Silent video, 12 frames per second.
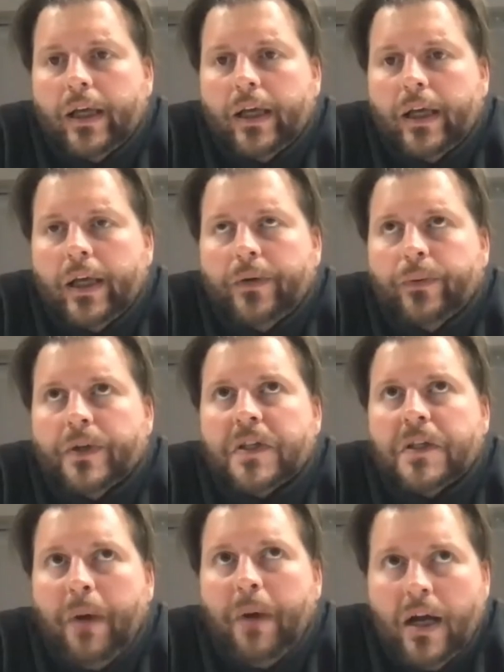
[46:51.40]
in
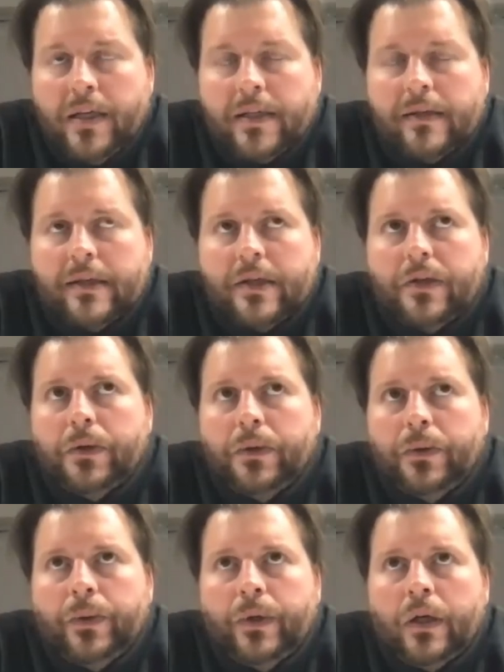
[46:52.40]
response
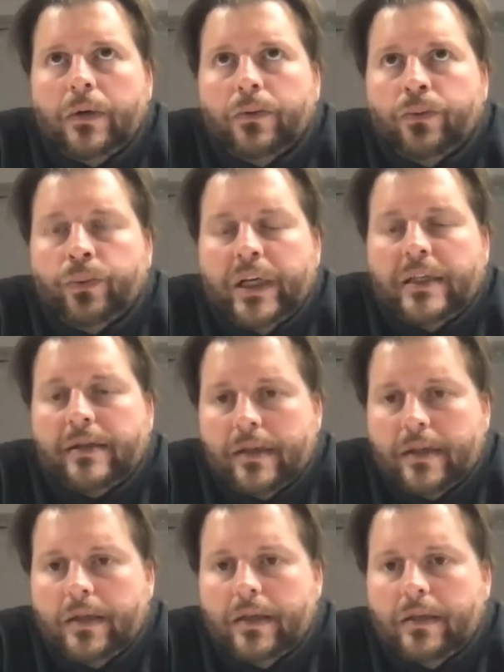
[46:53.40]
to
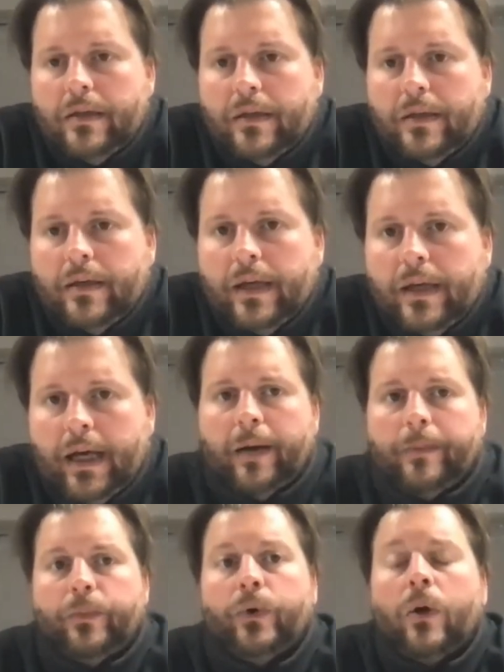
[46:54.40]
recent
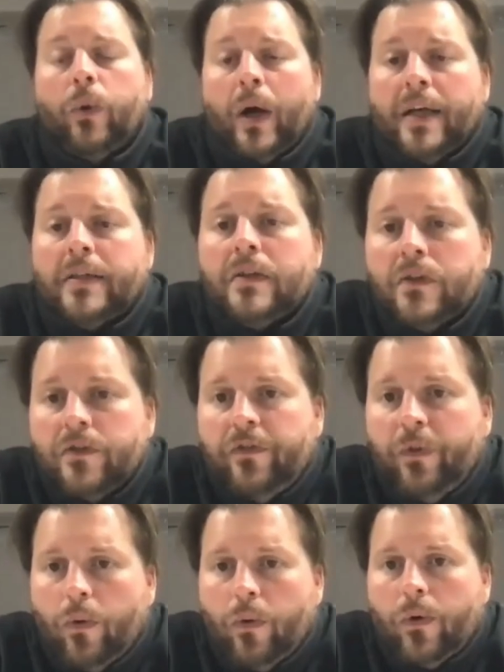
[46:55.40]
um, requests
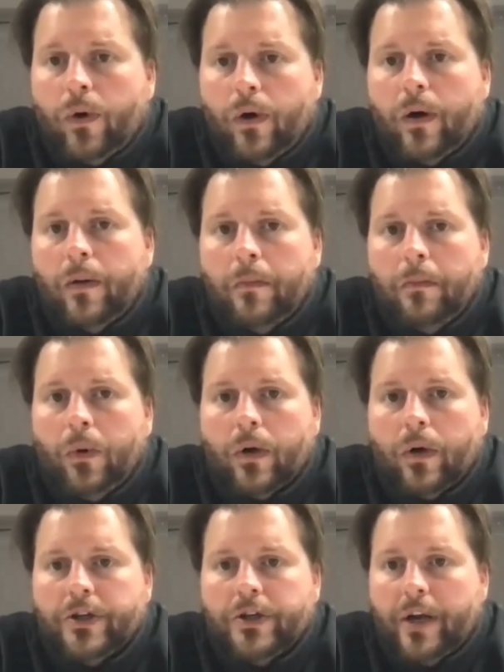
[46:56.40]
for
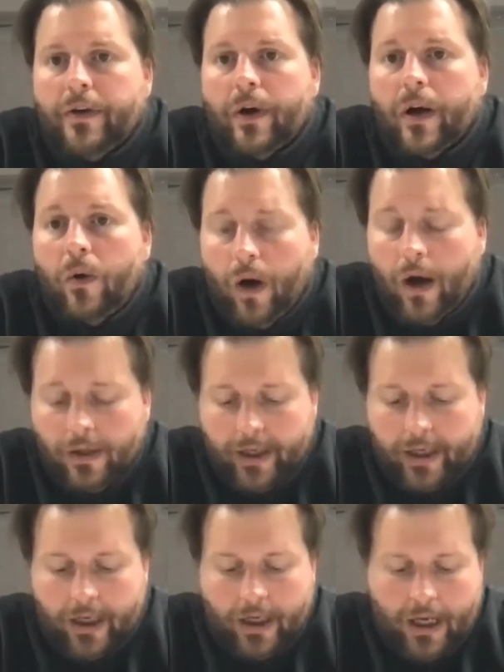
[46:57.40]
more gender
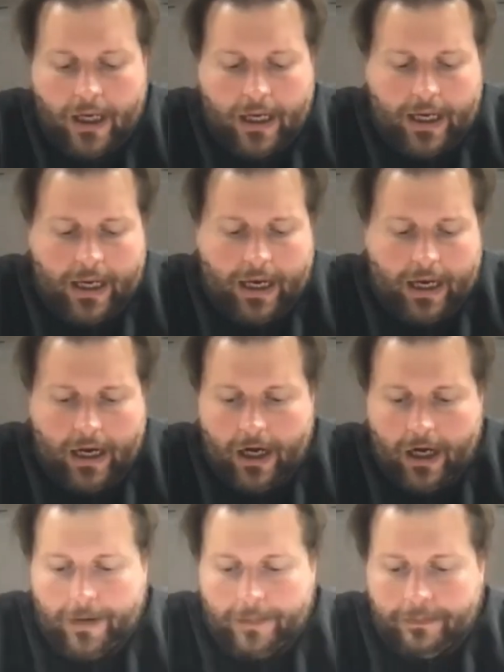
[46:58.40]
equality
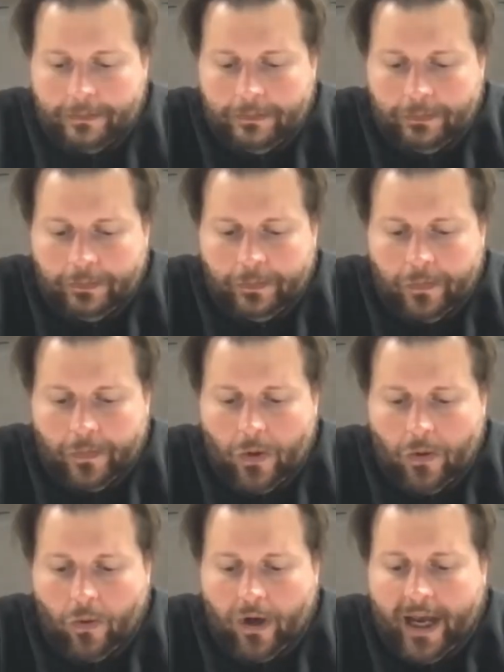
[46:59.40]
um,
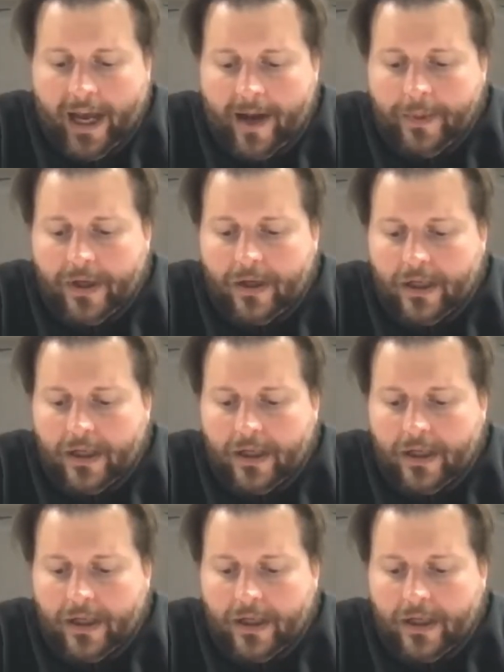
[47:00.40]
what happened in